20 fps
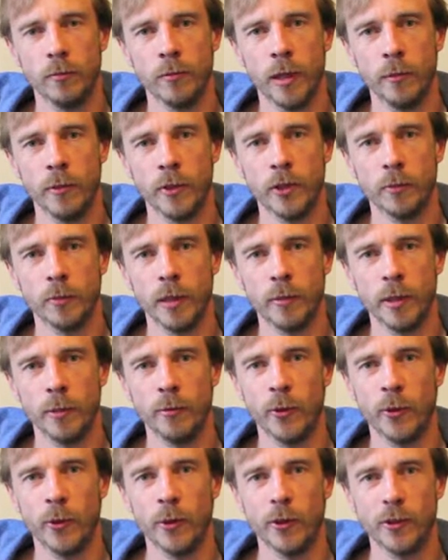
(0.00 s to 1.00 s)
maybe just be a bit
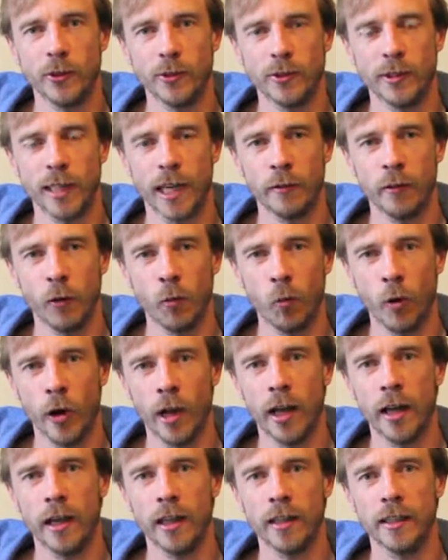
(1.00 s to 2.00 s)
more kind of
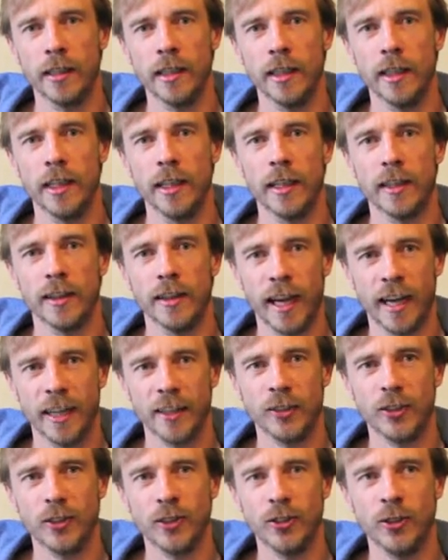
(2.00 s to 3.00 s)
aware
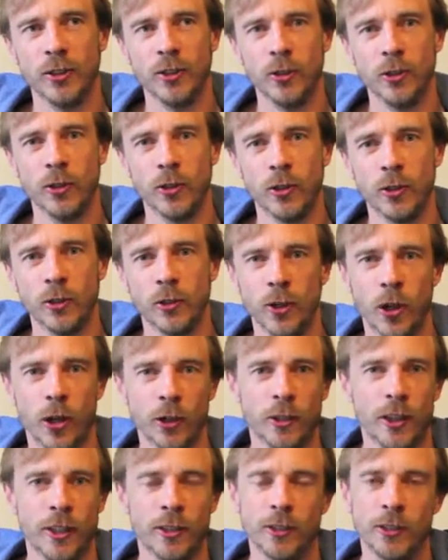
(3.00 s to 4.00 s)
that
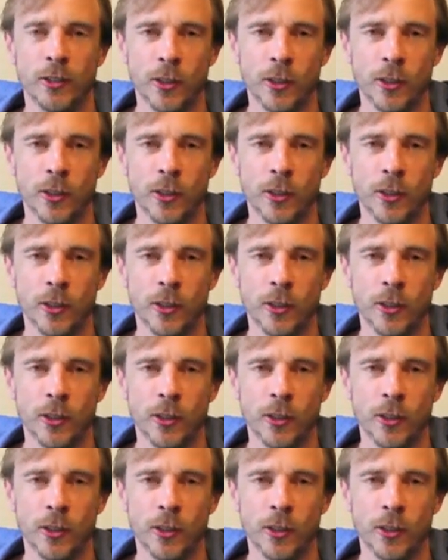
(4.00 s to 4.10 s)
it's